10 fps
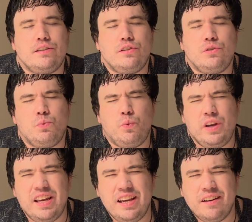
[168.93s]

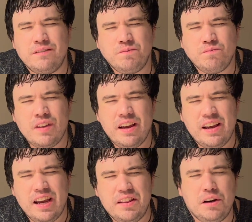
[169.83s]
sweet,
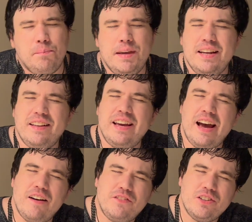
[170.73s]
and then immediately
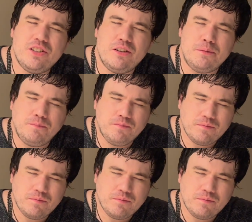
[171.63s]
after,